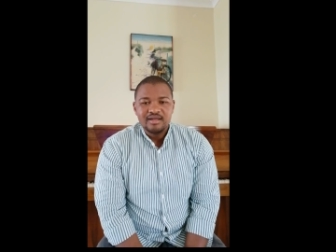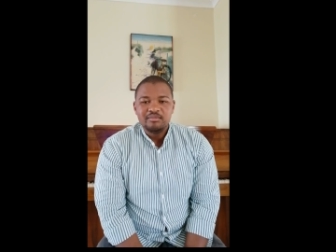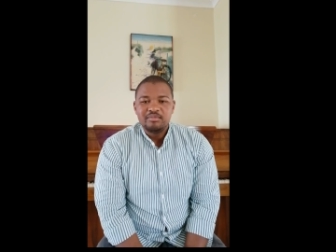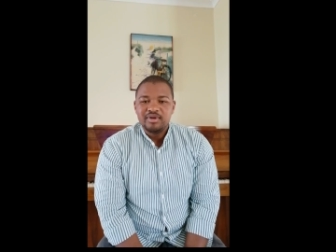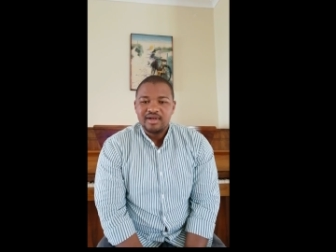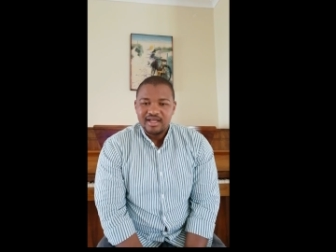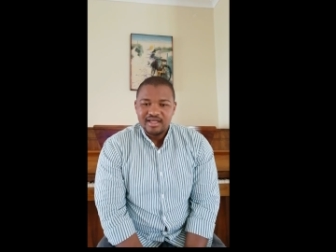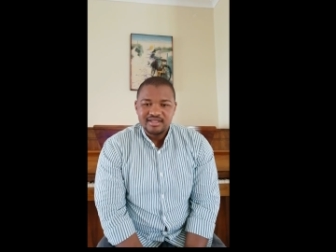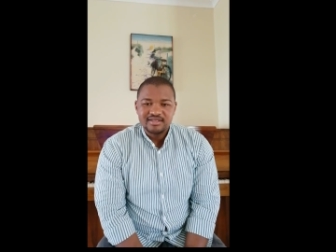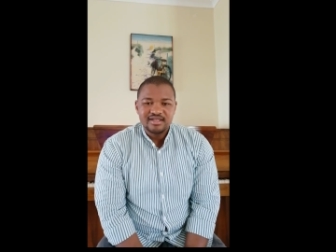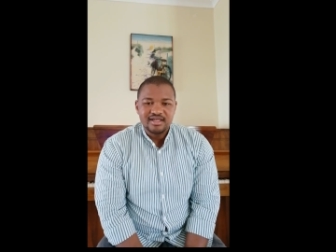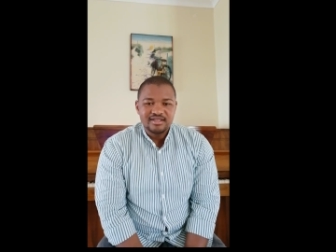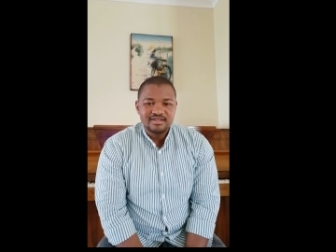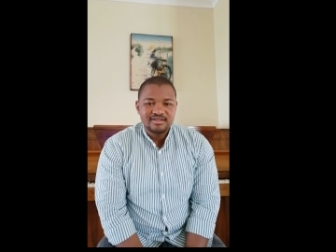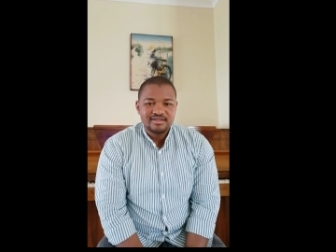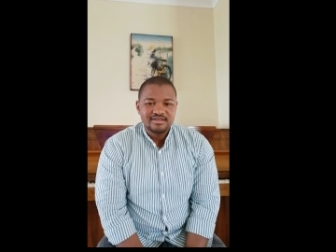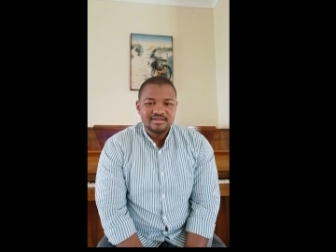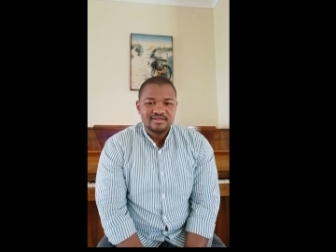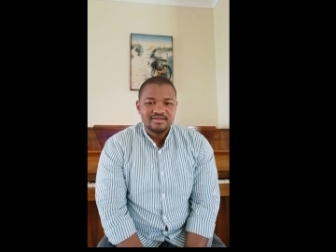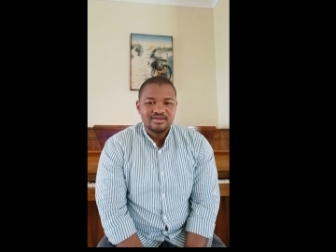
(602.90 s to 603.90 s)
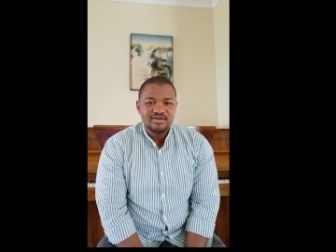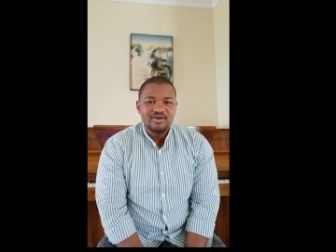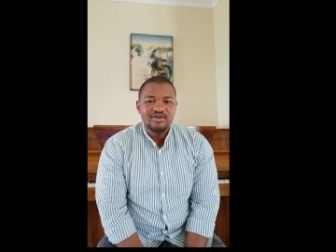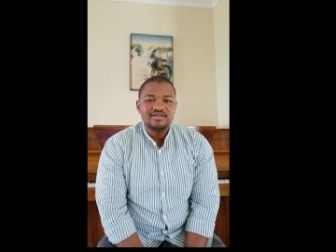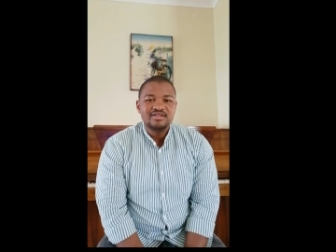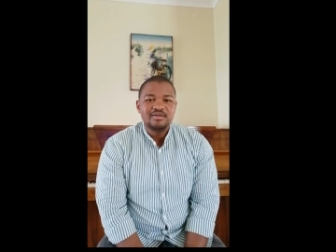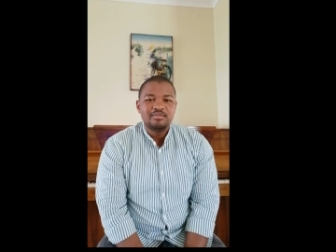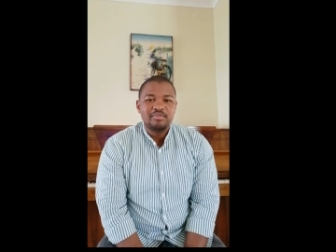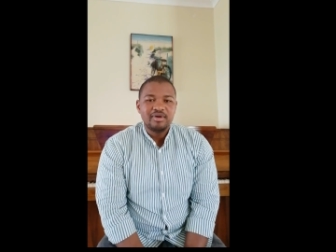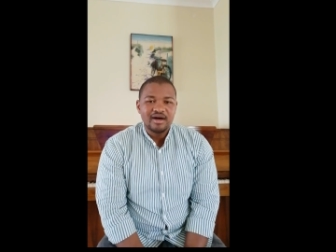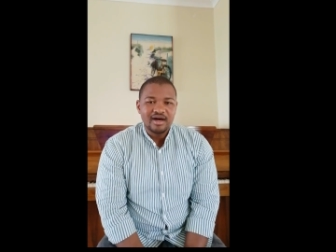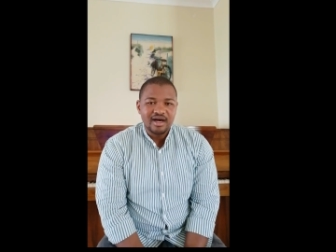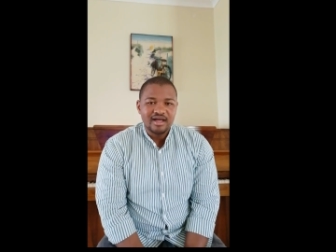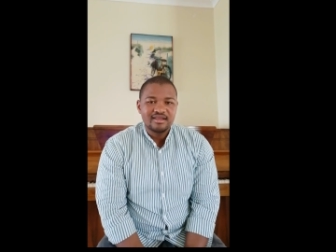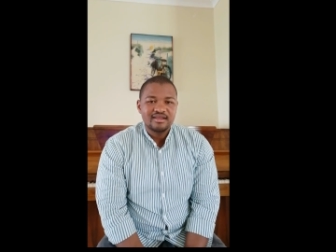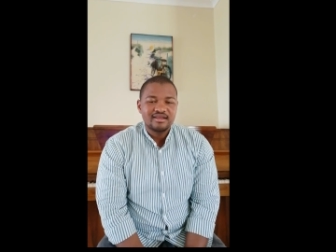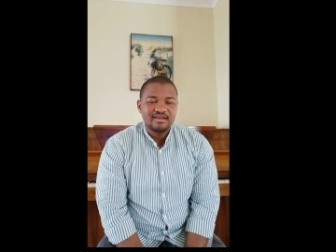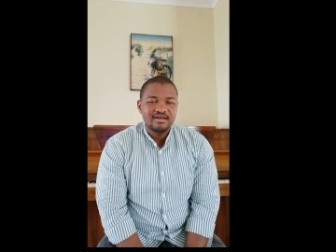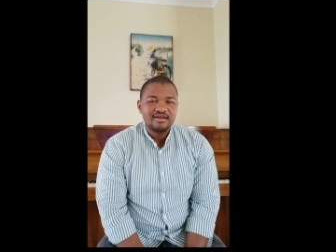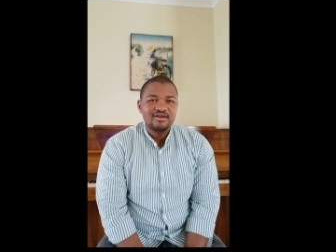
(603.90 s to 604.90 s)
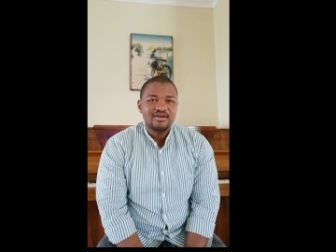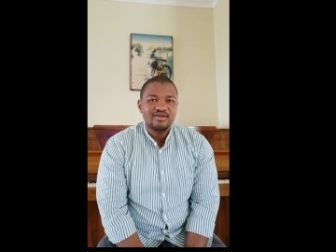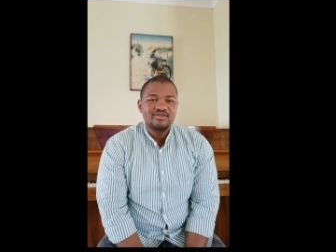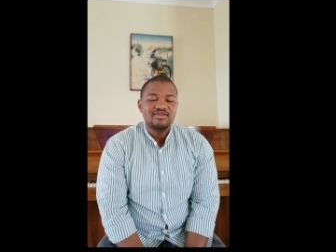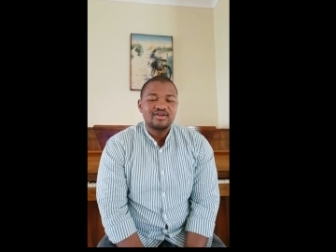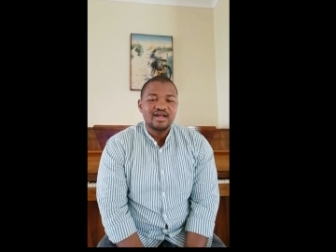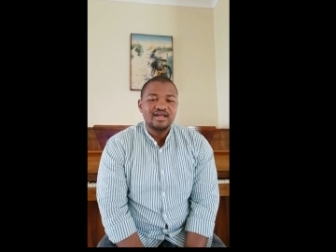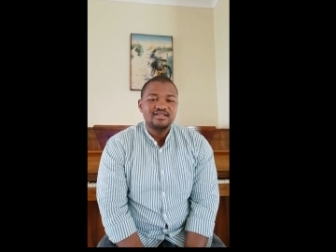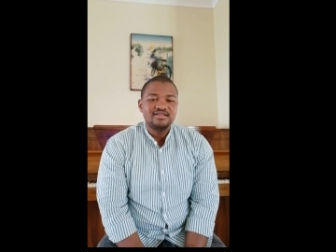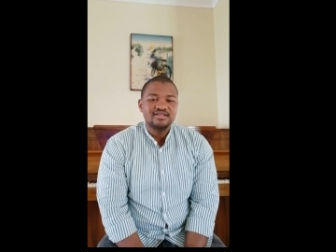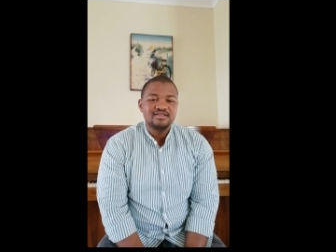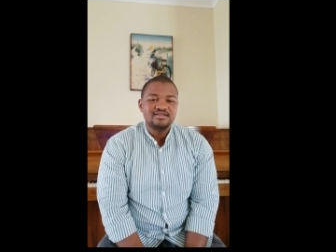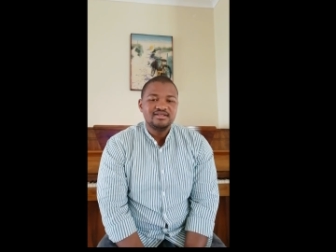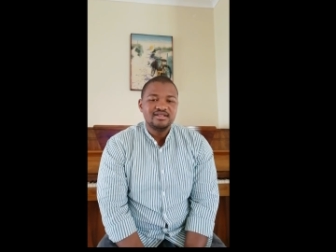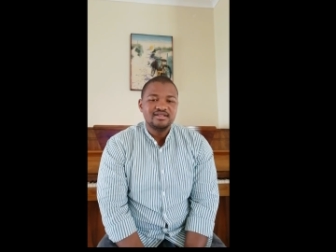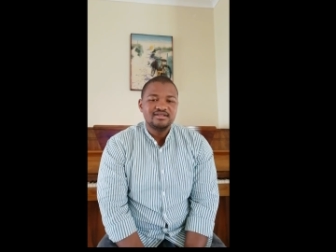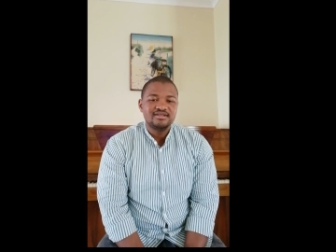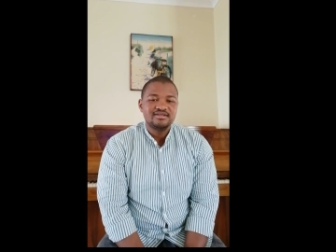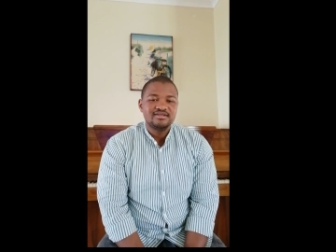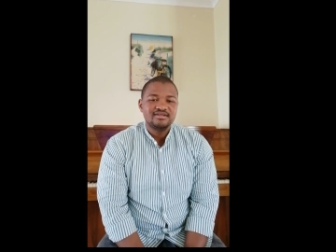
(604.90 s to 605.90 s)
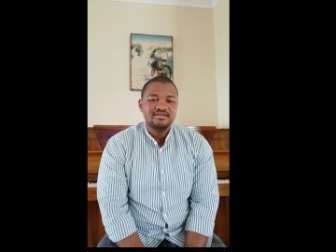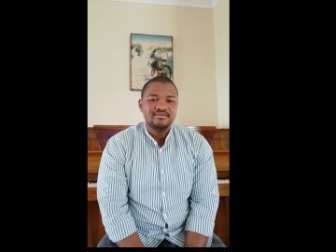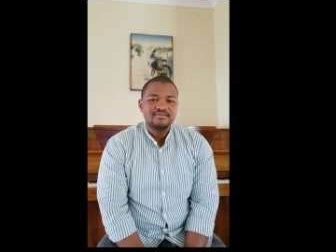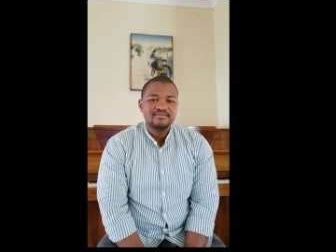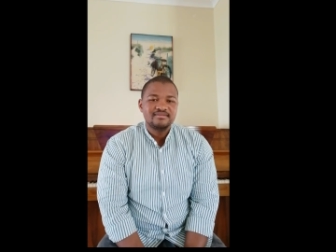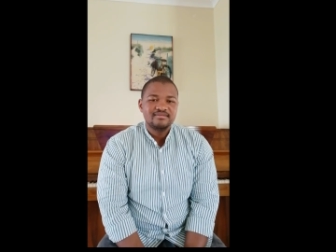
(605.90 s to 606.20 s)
and place us on the path of righteousness.